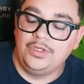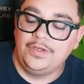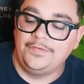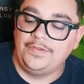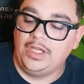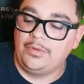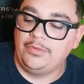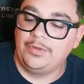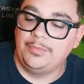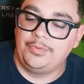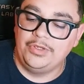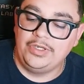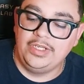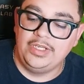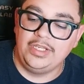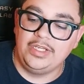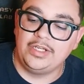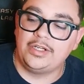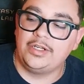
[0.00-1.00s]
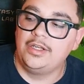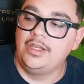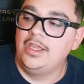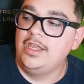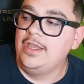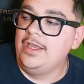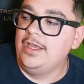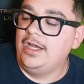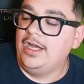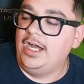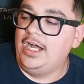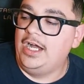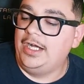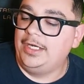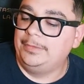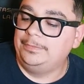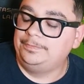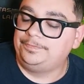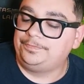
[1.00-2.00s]
of that I want to put in here.
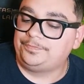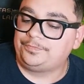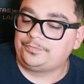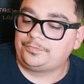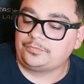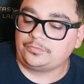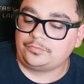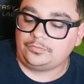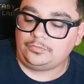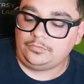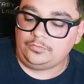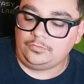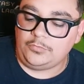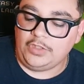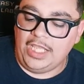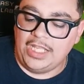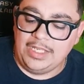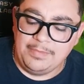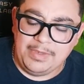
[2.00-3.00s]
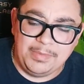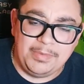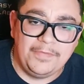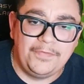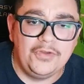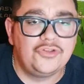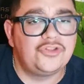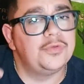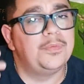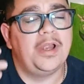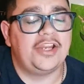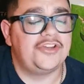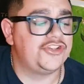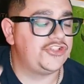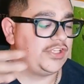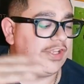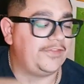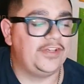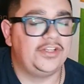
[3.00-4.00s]
And then maybe future
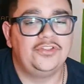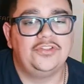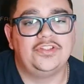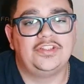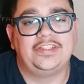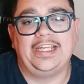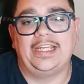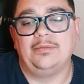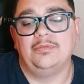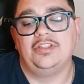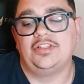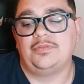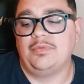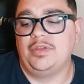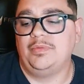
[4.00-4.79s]
projects after I do the timeless.